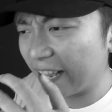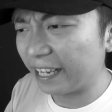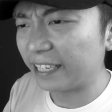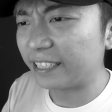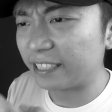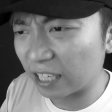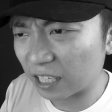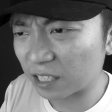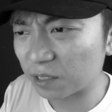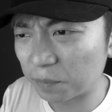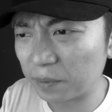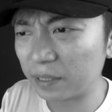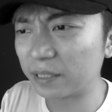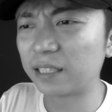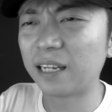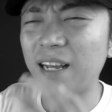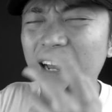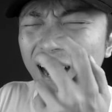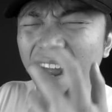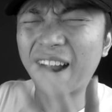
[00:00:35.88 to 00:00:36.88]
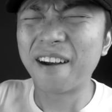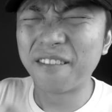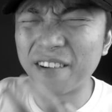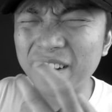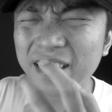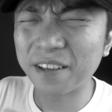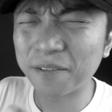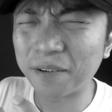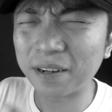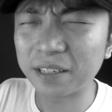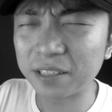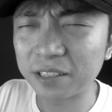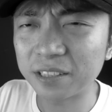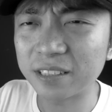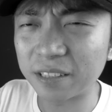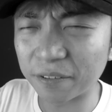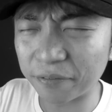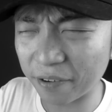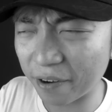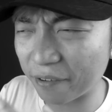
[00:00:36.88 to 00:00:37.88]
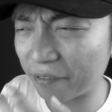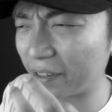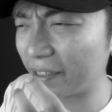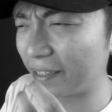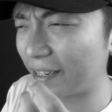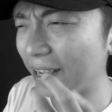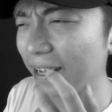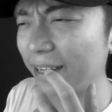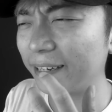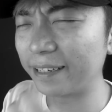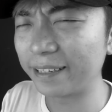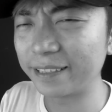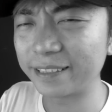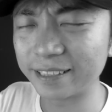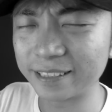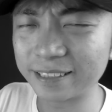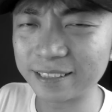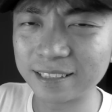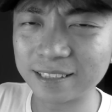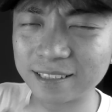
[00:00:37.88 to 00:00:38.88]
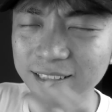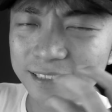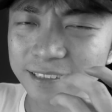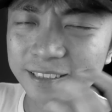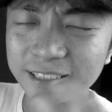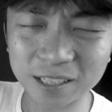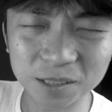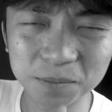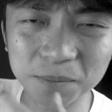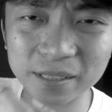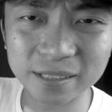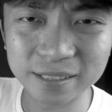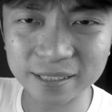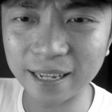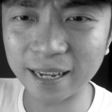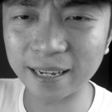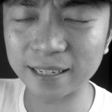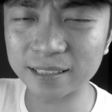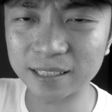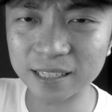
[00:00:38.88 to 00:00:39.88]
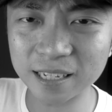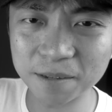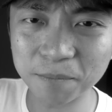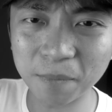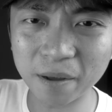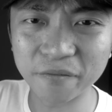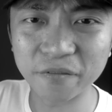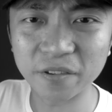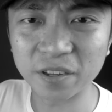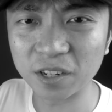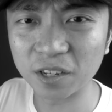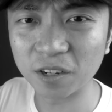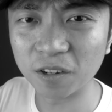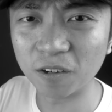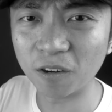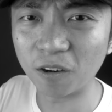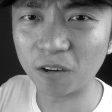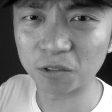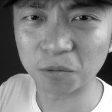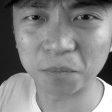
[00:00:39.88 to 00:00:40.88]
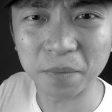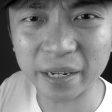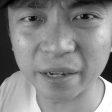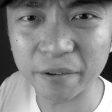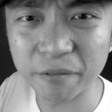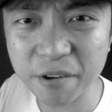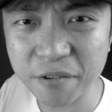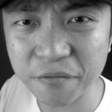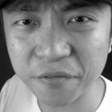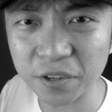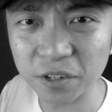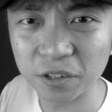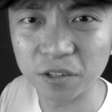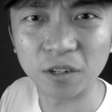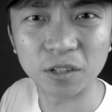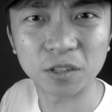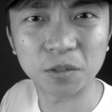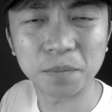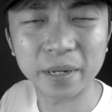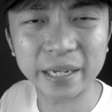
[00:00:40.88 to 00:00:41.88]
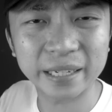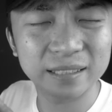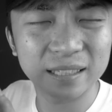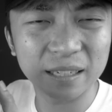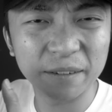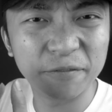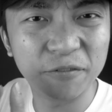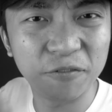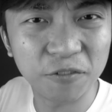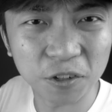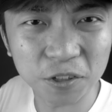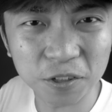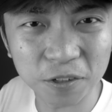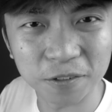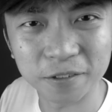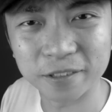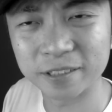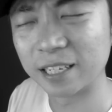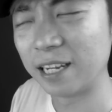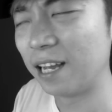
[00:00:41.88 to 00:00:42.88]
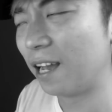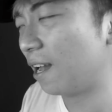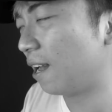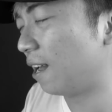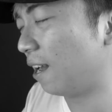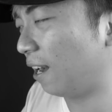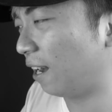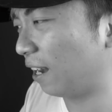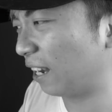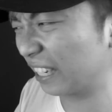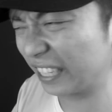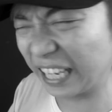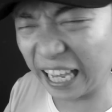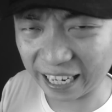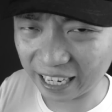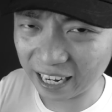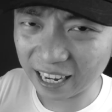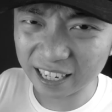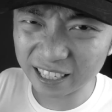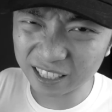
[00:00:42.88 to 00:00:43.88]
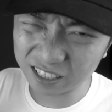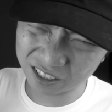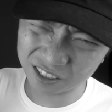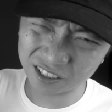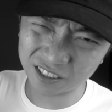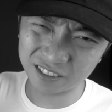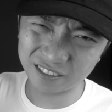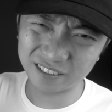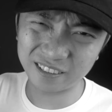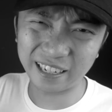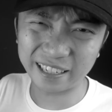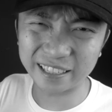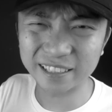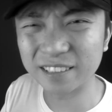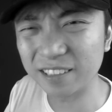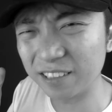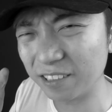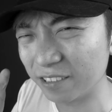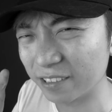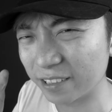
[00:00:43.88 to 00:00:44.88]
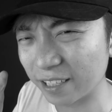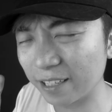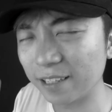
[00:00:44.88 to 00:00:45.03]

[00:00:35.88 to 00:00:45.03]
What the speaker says: hey Jaspas, I really want to use the Favorite Day Edition Jaspas decks in my video or to make a review or to make some photos. Can I, you know, like, use